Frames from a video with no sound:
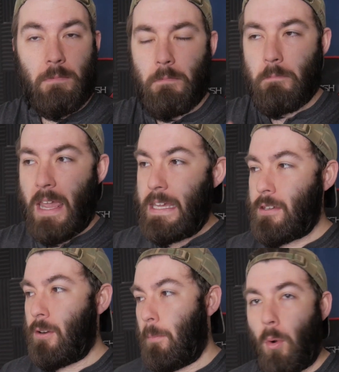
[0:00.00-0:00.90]
make
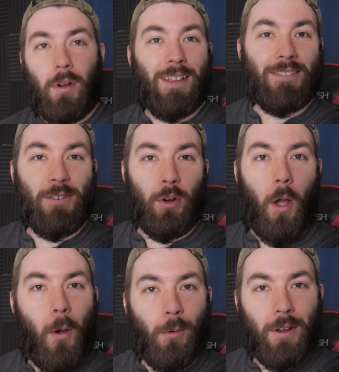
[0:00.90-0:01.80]
your mornings your
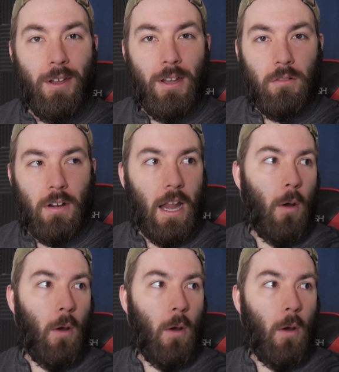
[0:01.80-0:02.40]
own, right?